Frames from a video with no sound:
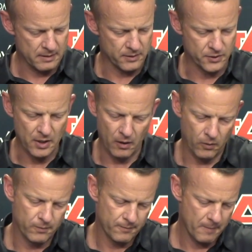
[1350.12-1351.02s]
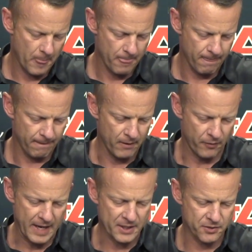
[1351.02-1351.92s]
So, you know,
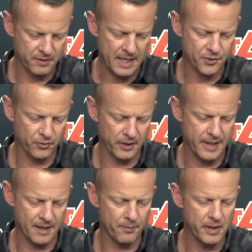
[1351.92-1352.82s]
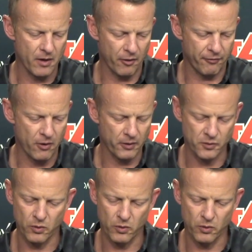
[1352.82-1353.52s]
that's that's really got to be our focus.